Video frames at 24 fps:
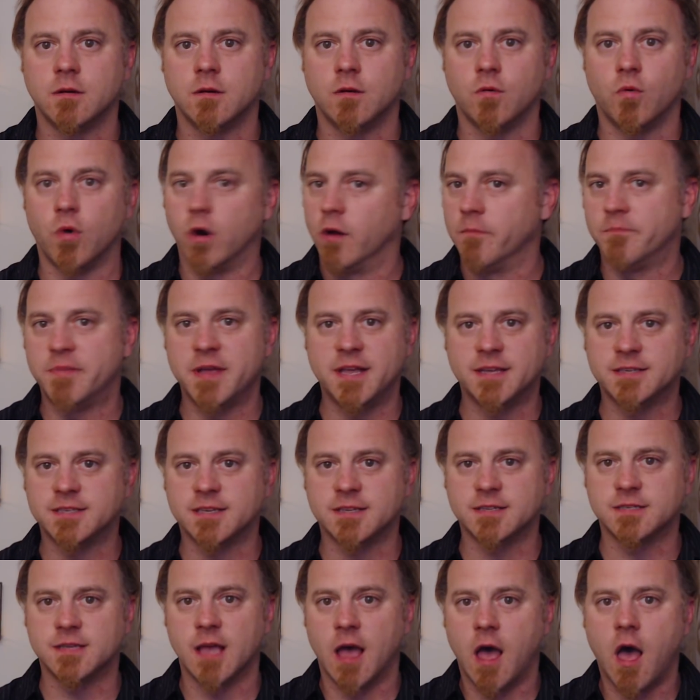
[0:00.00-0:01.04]
World peace
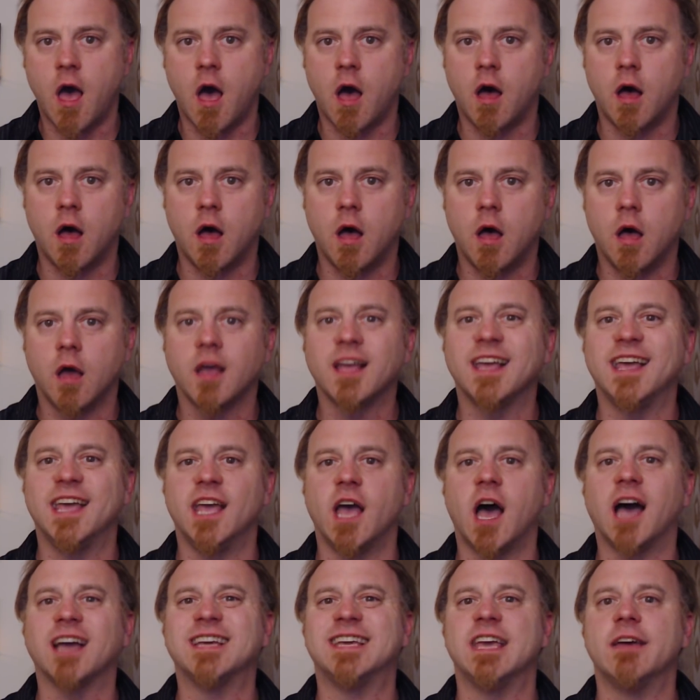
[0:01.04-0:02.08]
is
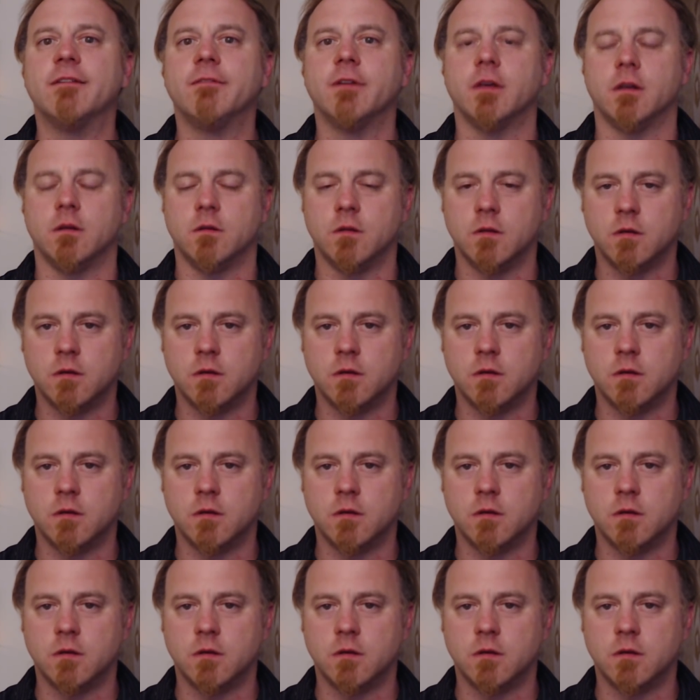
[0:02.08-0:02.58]
a given.